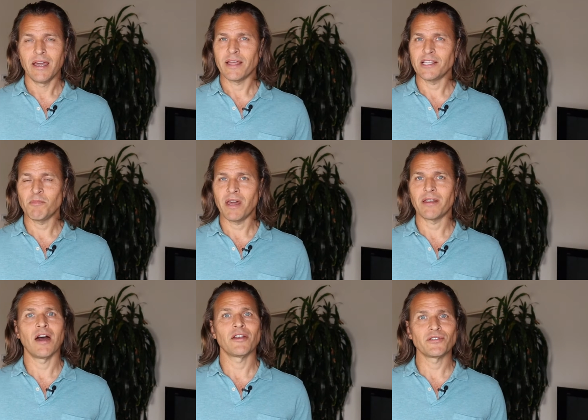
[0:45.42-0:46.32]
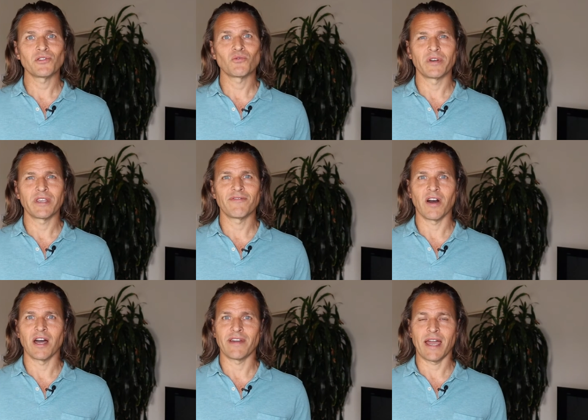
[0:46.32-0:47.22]
That's about
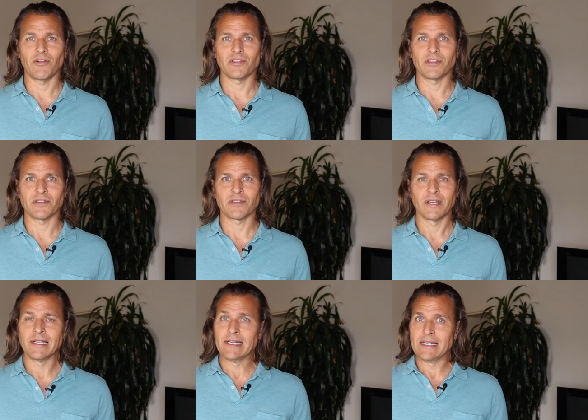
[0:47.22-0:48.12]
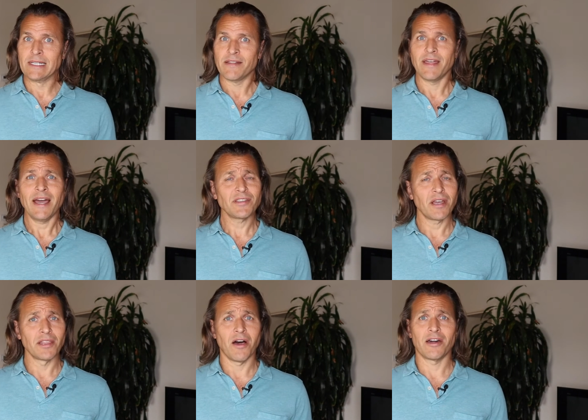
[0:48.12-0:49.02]
125 ounces. That's
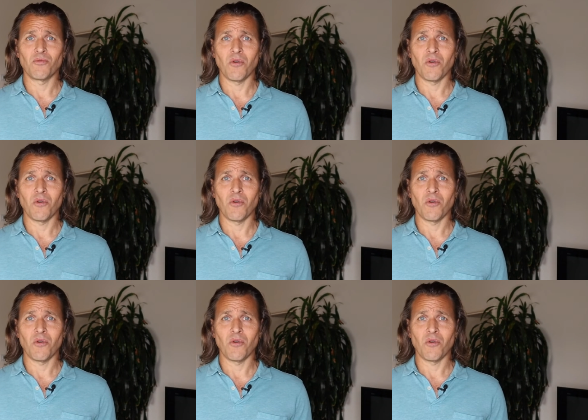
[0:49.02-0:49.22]
a lot of